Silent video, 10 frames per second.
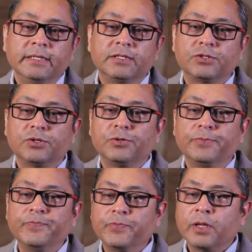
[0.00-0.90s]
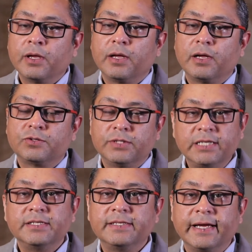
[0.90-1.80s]
So
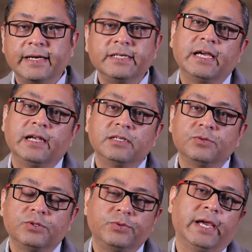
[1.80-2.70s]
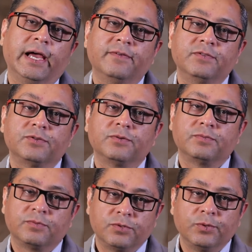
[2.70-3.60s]
that's the second challenge which we have. So
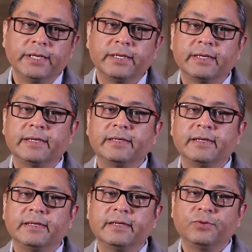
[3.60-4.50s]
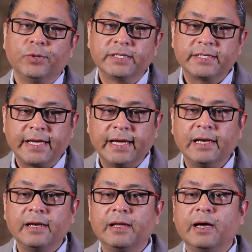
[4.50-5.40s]
doing
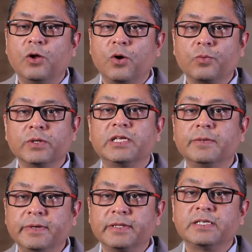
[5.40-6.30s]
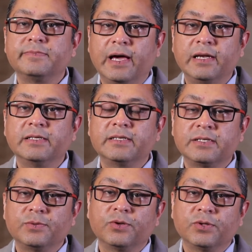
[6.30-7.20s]
scale along with keeping this balance
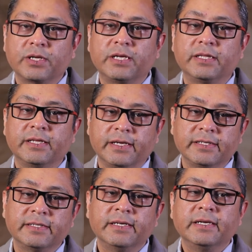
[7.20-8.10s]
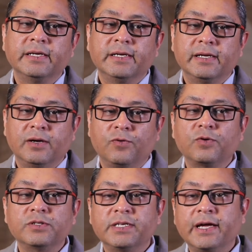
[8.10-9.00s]
is one of the key things. Of
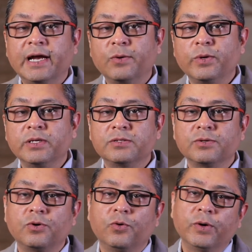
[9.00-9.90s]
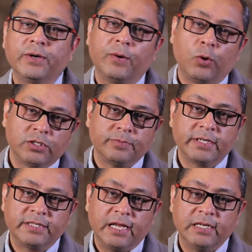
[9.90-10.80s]
course, there are headwinds. So COVID was a
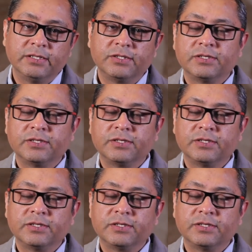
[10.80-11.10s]
big challenge.